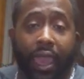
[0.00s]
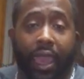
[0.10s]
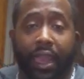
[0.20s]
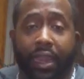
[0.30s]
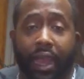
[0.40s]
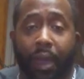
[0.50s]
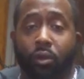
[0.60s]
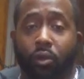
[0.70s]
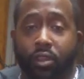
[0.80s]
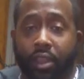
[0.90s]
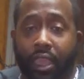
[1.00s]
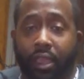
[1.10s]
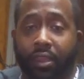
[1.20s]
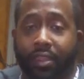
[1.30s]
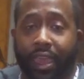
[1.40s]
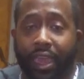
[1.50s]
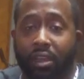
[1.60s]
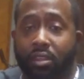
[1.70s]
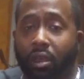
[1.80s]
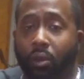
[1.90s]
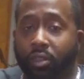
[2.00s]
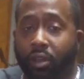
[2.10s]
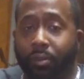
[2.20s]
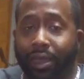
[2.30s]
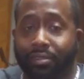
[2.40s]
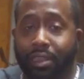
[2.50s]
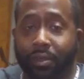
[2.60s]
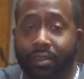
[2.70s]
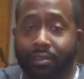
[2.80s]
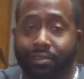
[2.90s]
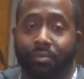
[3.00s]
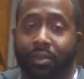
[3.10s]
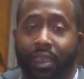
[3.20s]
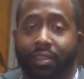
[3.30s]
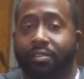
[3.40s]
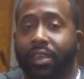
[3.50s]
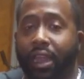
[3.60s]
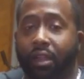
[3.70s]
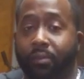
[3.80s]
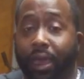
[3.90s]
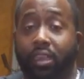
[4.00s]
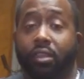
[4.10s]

and I'm going to carry that along with all my sleeping system inside of my